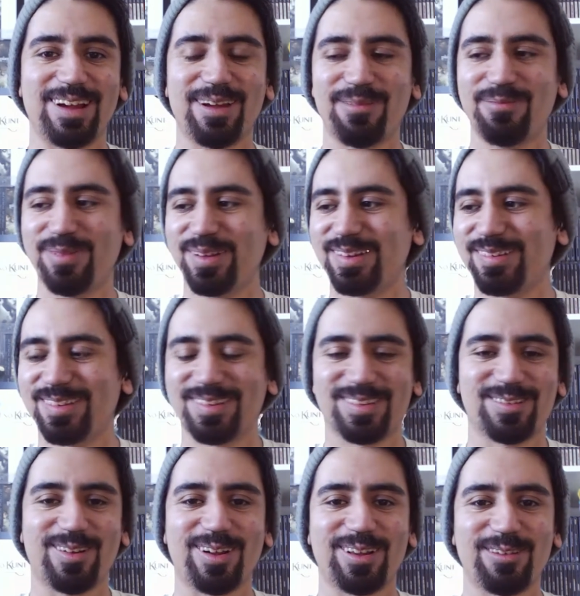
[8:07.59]
I've been
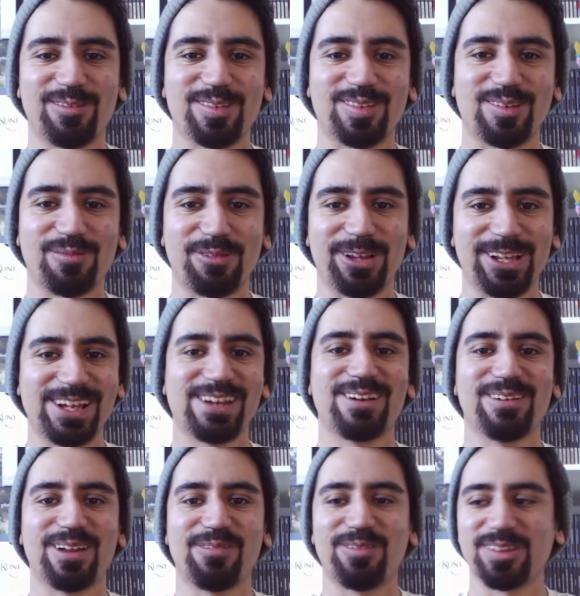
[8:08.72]
struggling with some of the later
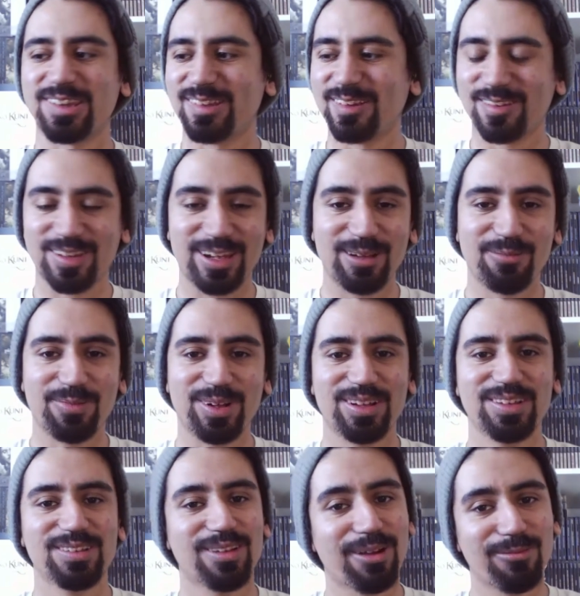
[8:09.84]
levels in this game, but
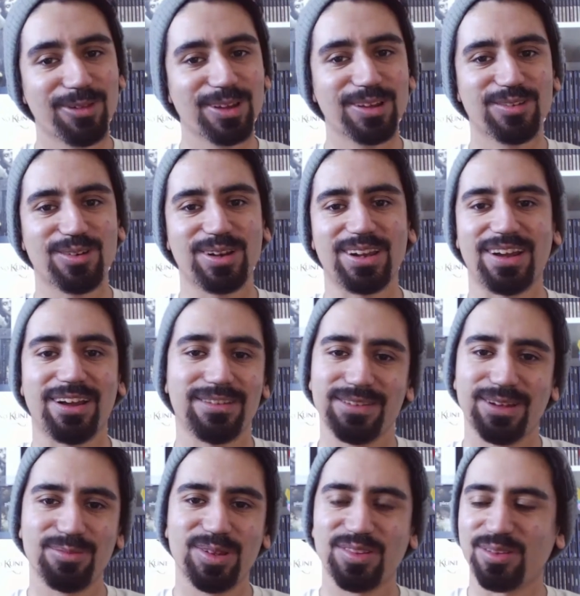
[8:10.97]
I'm really enjoying it. I
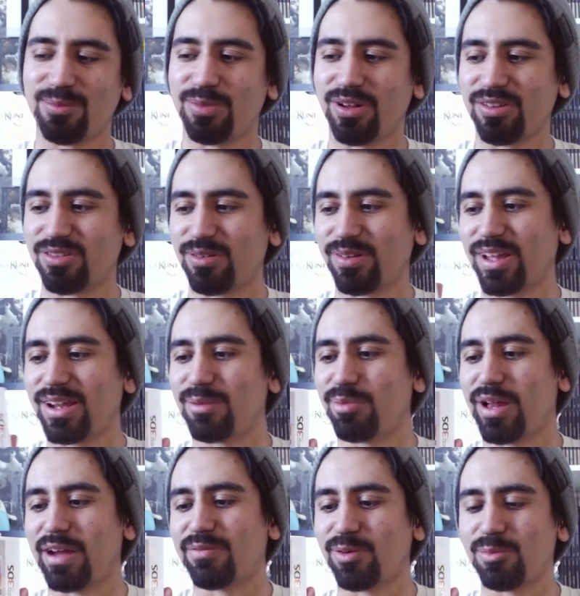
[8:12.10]
love me some puzzle kind of
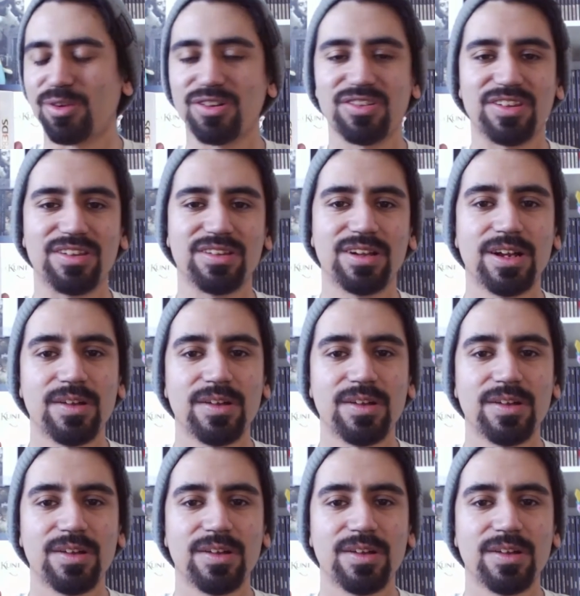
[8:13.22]
platformers, and